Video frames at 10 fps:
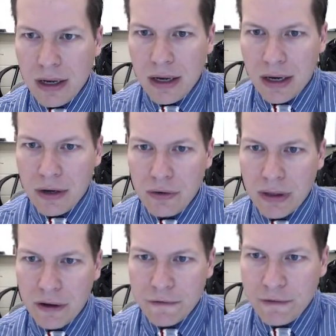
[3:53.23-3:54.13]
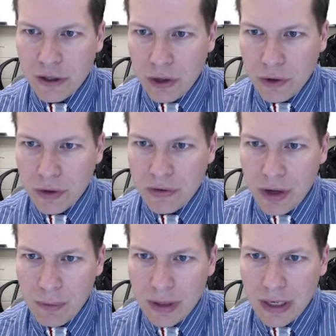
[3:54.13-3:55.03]
and I do that fill, notice how
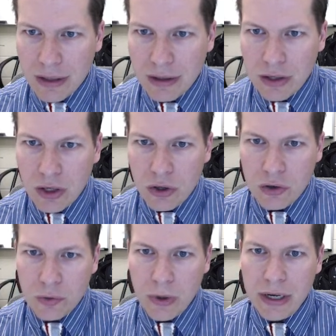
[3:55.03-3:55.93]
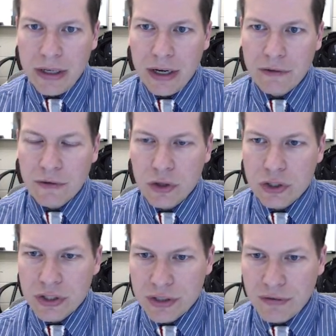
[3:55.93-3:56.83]
I'm getting gradiated
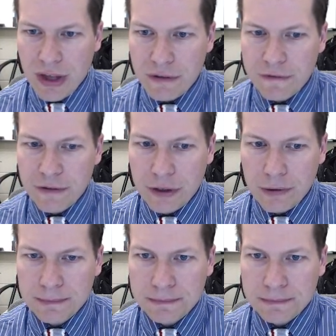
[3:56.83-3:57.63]
versions of that fill.